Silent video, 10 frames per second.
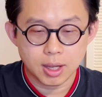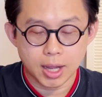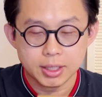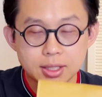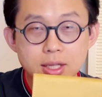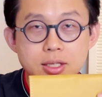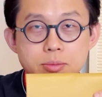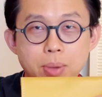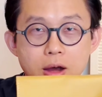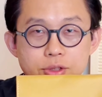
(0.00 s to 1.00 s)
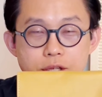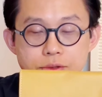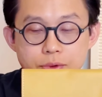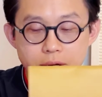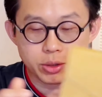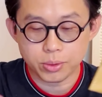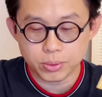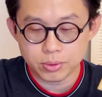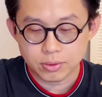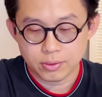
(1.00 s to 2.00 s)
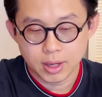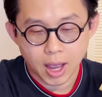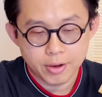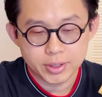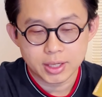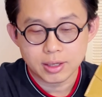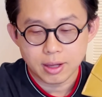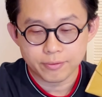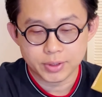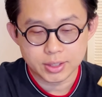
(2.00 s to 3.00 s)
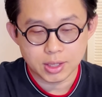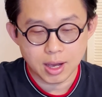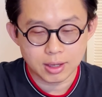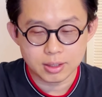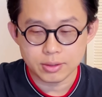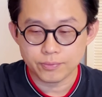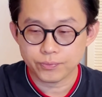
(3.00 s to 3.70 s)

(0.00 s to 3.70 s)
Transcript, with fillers: I think this pouch is really cool. I really love this color.